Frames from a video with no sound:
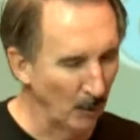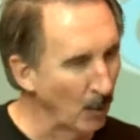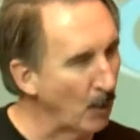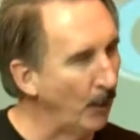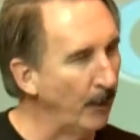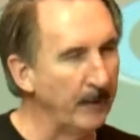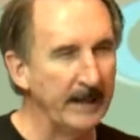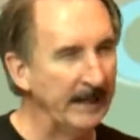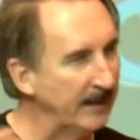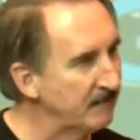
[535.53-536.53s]

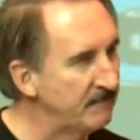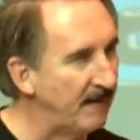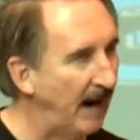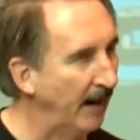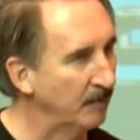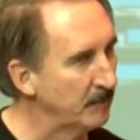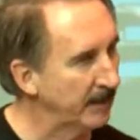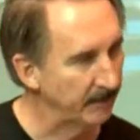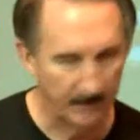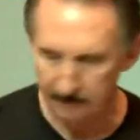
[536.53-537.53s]
learning
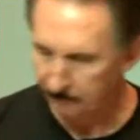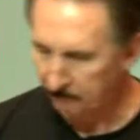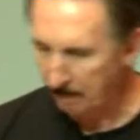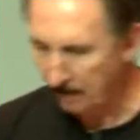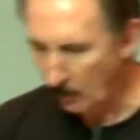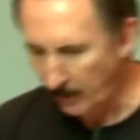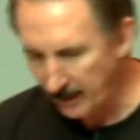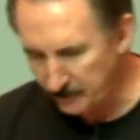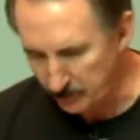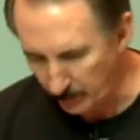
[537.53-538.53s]
environment. What
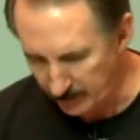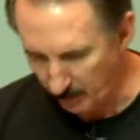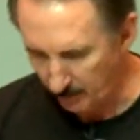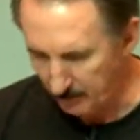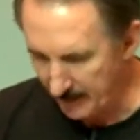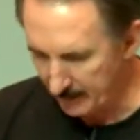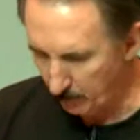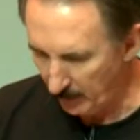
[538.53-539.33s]
else do we know about him?